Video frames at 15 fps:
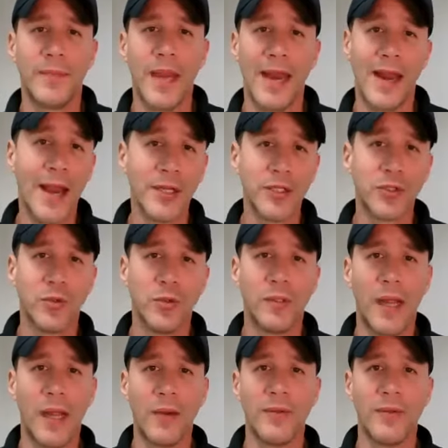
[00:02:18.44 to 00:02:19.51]
At high
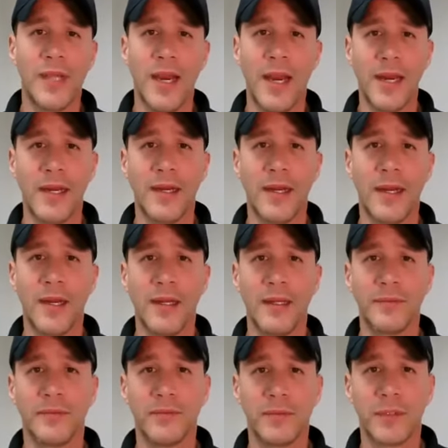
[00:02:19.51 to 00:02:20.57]
school, I was a
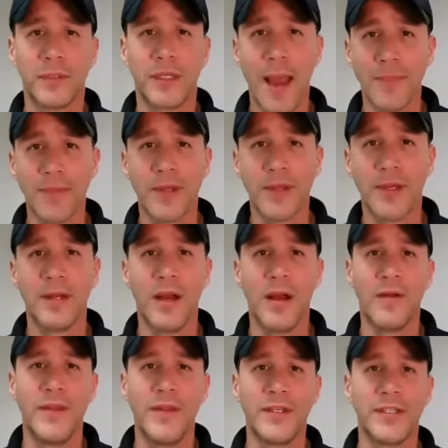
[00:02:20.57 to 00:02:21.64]
captain
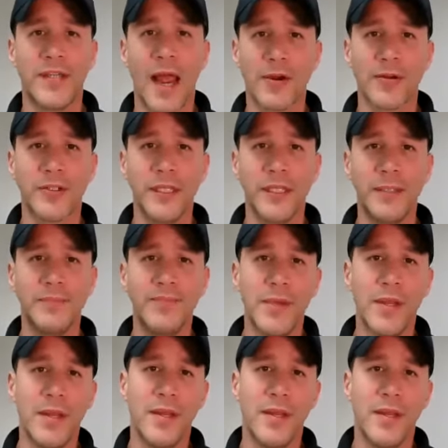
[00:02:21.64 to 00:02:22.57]
of the soccer team,